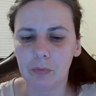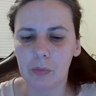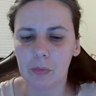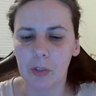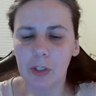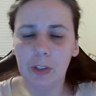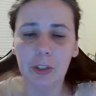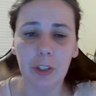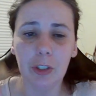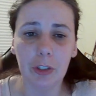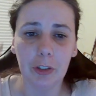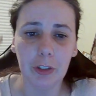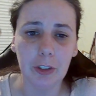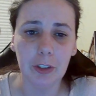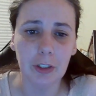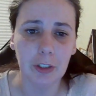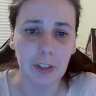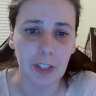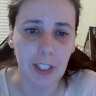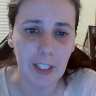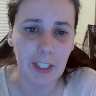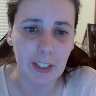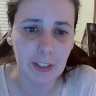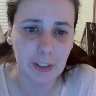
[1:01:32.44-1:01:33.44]
It's a good
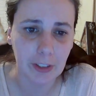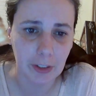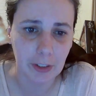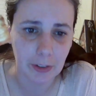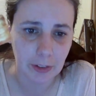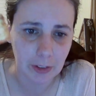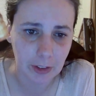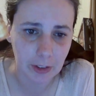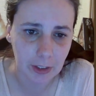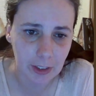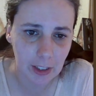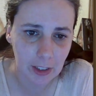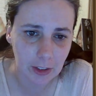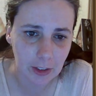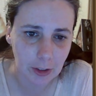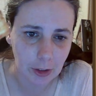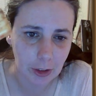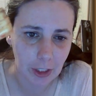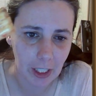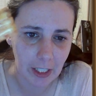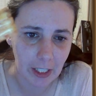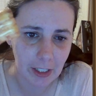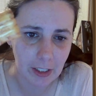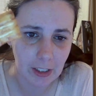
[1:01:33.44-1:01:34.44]
glaze though. Look how
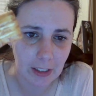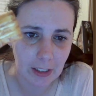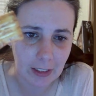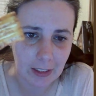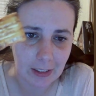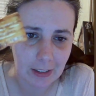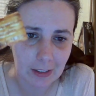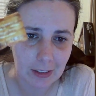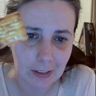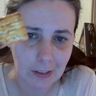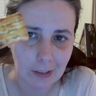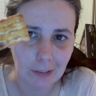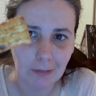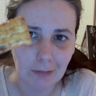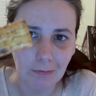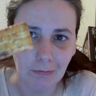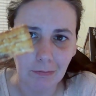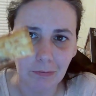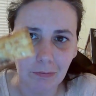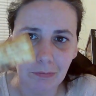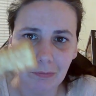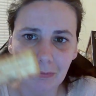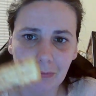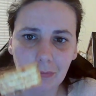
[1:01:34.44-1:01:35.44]
shiny it is.
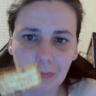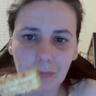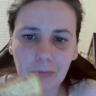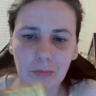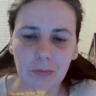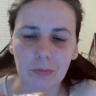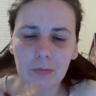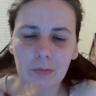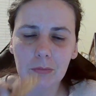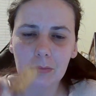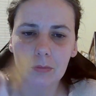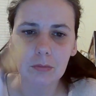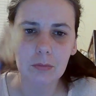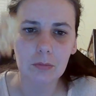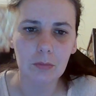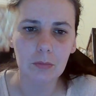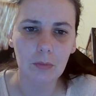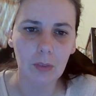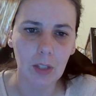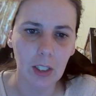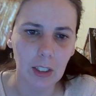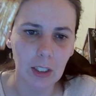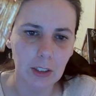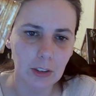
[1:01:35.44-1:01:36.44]

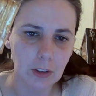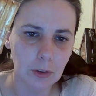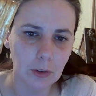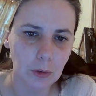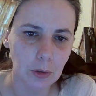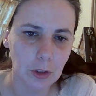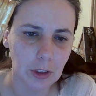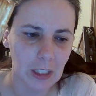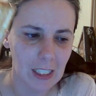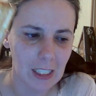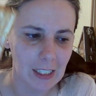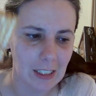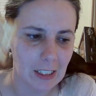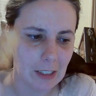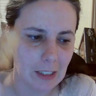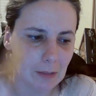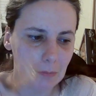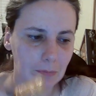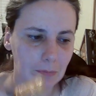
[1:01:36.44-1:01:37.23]
It's so shiny.